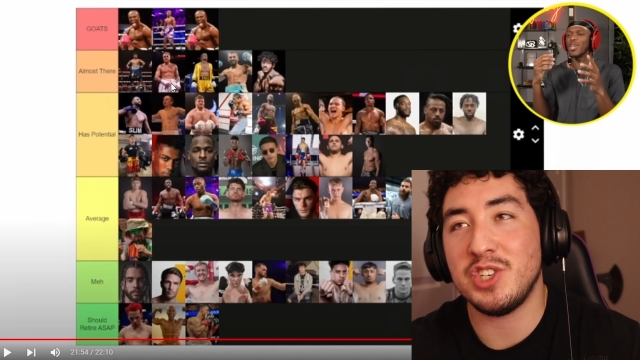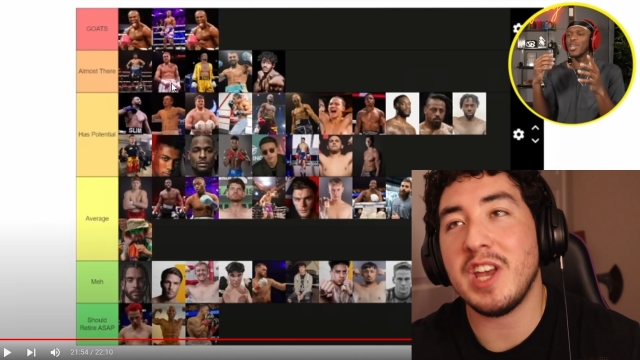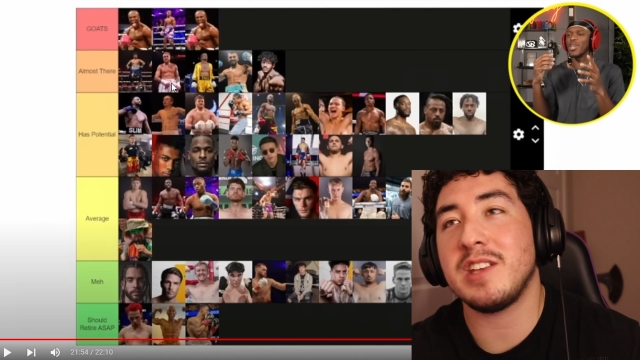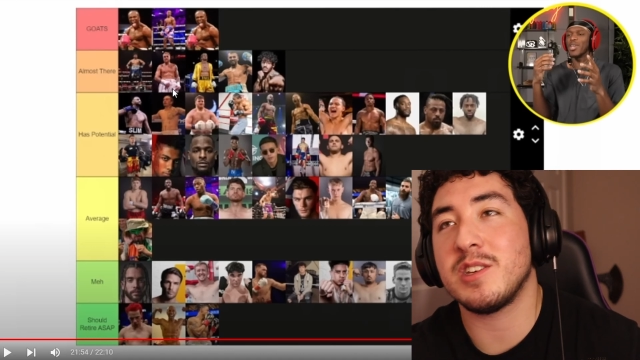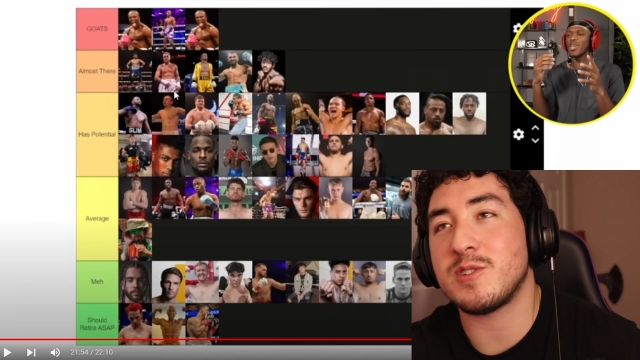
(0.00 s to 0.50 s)

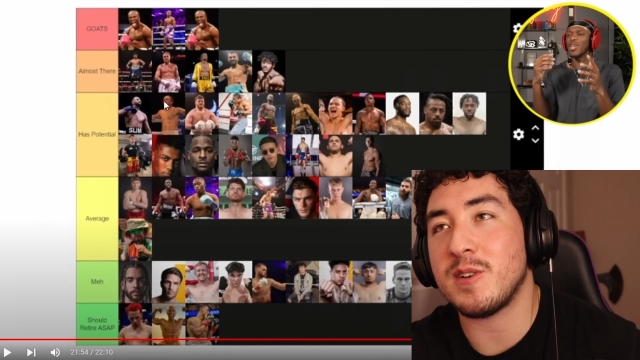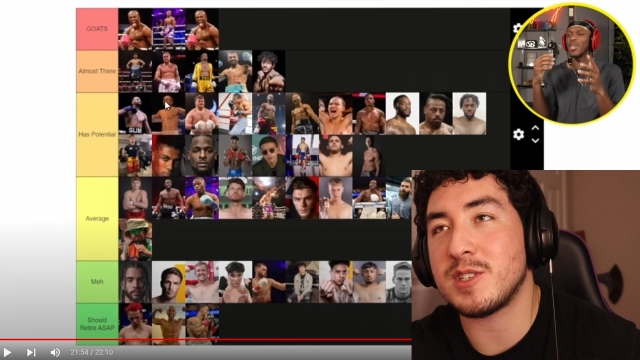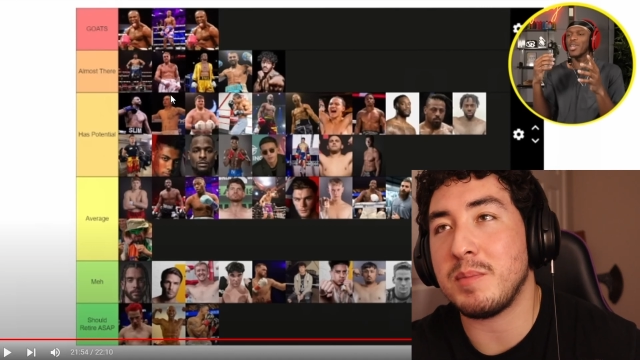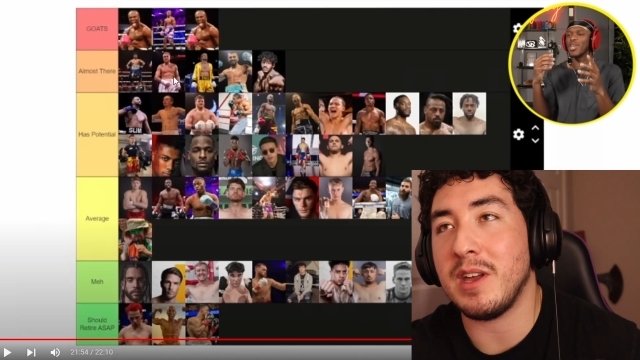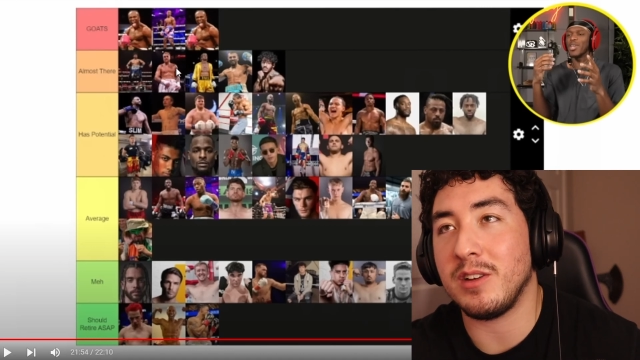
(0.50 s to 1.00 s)
Jake
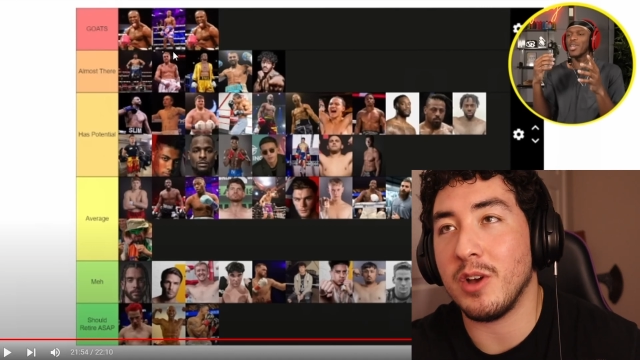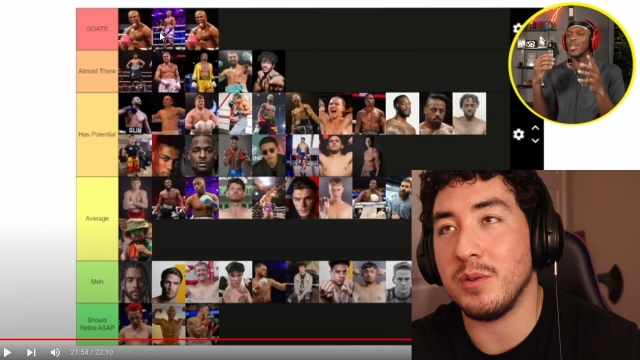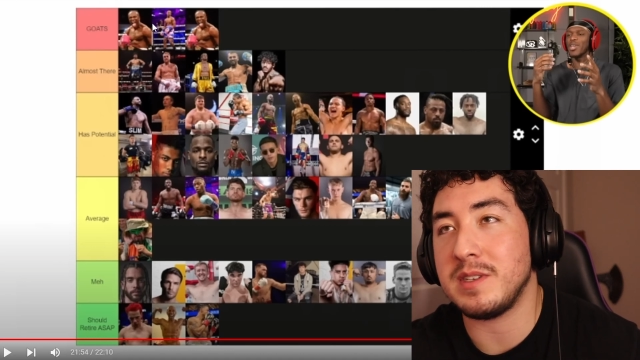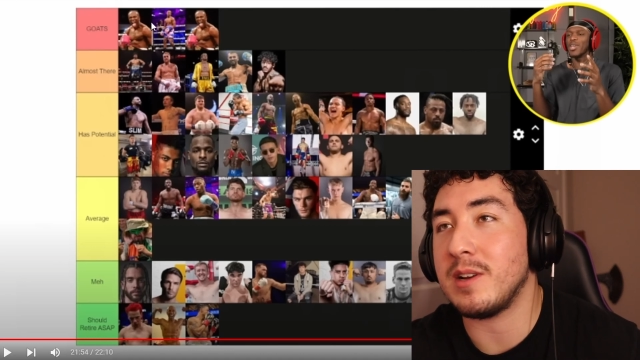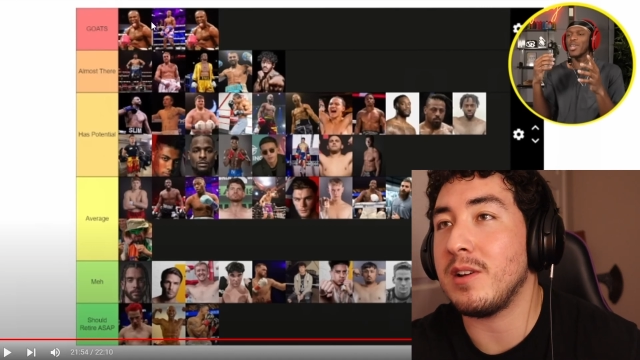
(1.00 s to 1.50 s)
deserves to be in
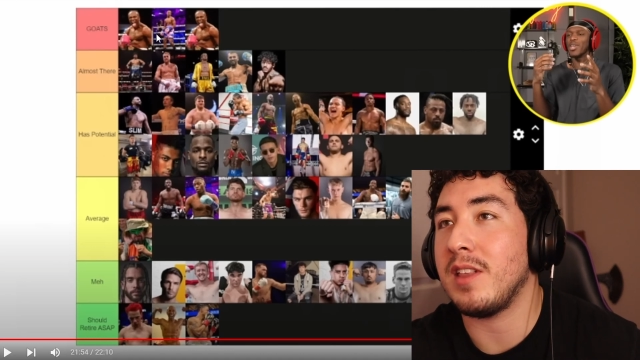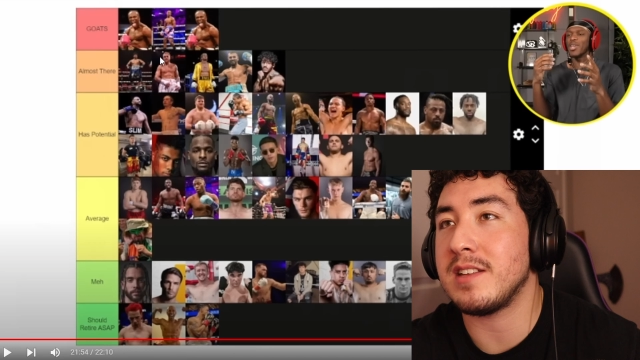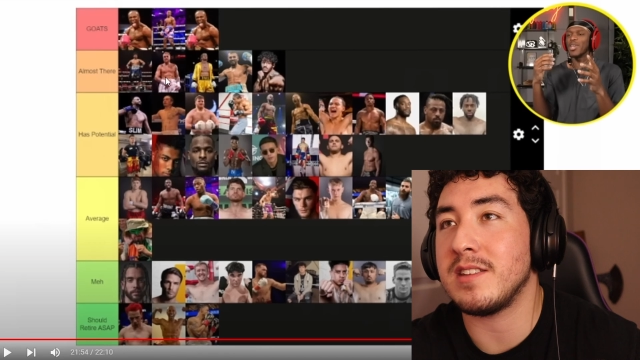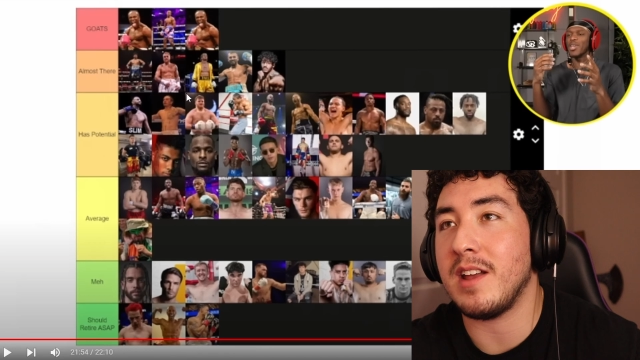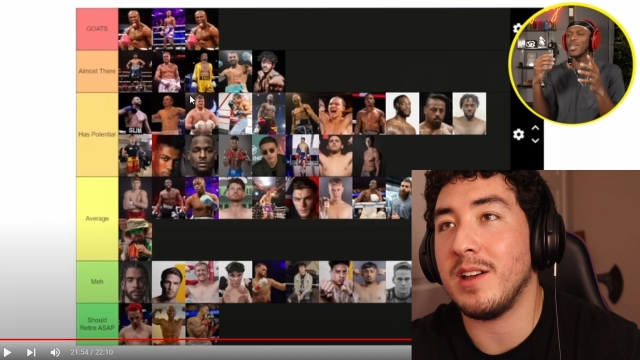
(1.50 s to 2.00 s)
GOAT tier.
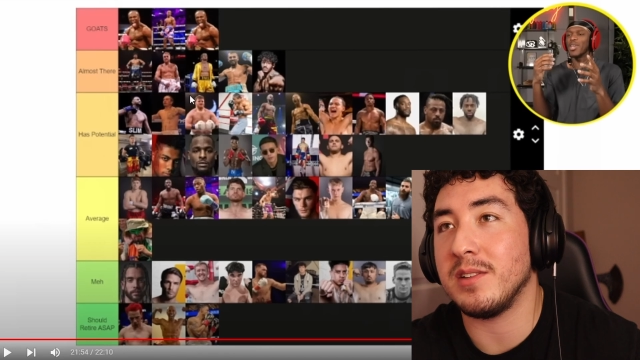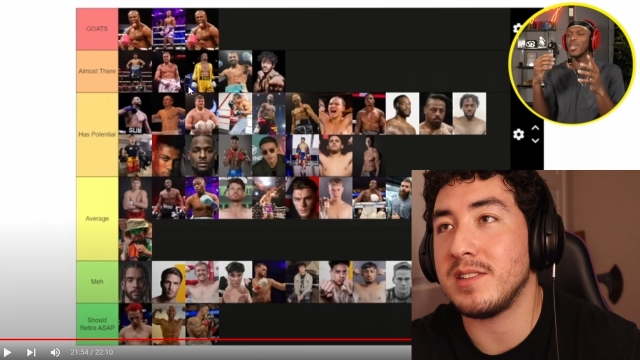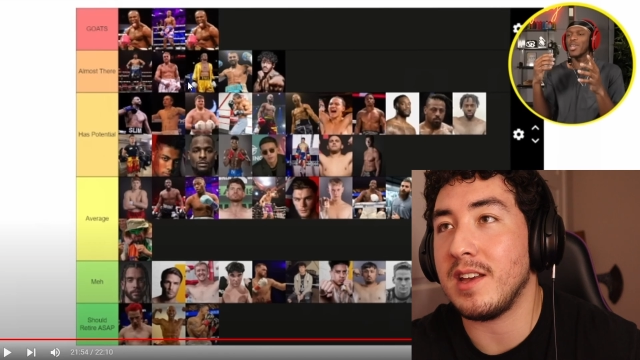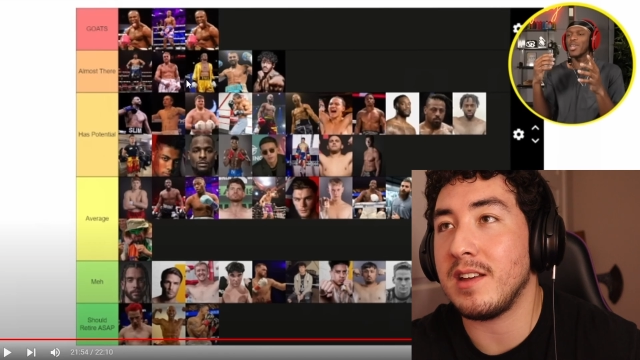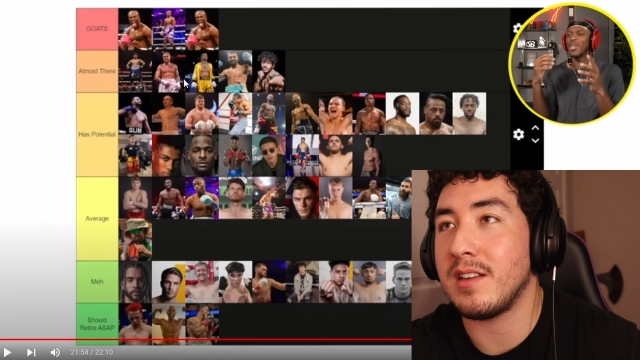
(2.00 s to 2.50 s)
That's an L
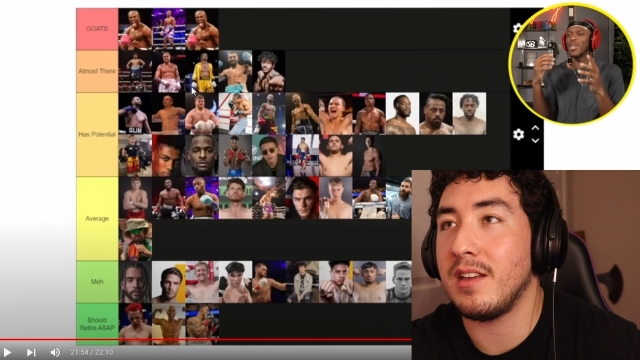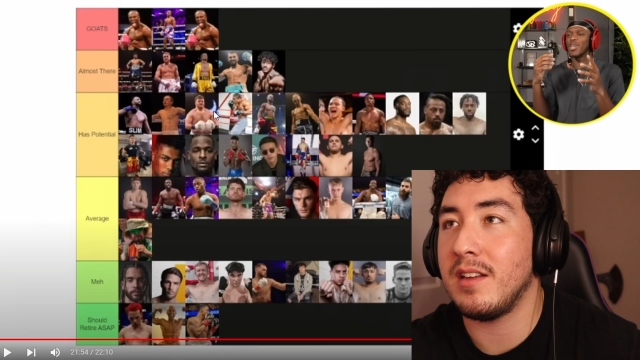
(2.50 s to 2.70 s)
take.